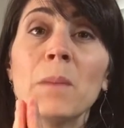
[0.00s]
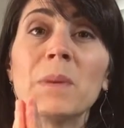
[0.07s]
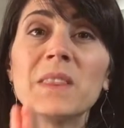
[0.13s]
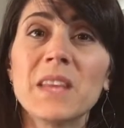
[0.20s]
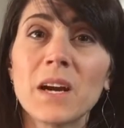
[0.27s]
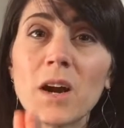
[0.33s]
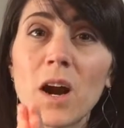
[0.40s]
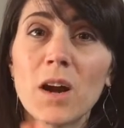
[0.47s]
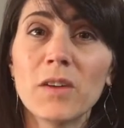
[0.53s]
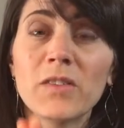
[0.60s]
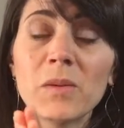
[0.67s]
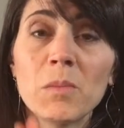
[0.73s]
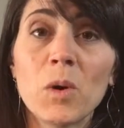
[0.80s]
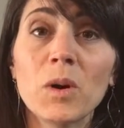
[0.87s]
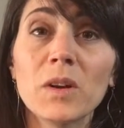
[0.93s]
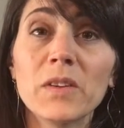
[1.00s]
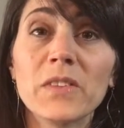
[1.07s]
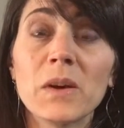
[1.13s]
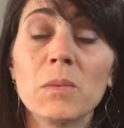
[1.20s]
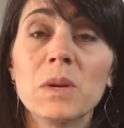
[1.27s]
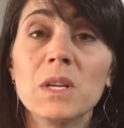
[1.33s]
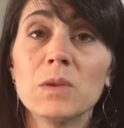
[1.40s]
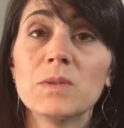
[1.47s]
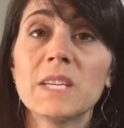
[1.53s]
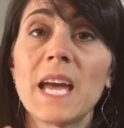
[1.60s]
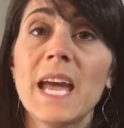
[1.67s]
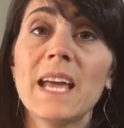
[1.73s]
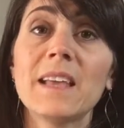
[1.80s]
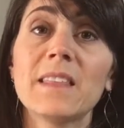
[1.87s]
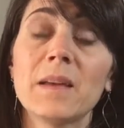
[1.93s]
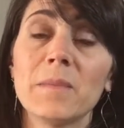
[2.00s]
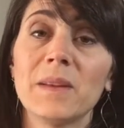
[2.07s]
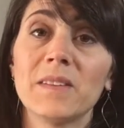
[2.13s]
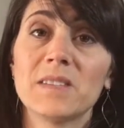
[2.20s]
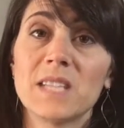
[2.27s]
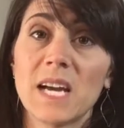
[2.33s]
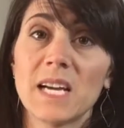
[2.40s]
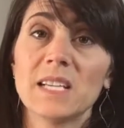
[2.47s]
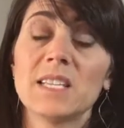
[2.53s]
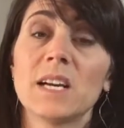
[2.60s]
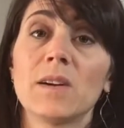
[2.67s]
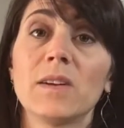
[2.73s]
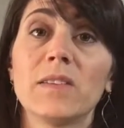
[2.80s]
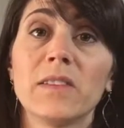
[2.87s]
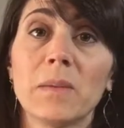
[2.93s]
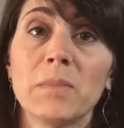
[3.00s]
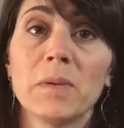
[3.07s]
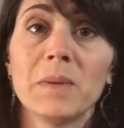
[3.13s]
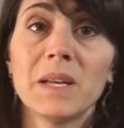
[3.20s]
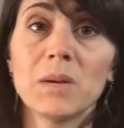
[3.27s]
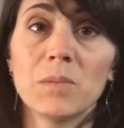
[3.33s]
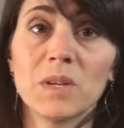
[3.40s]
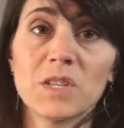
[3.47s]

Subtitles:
But there are some oils that when you take them as a dietary supplement,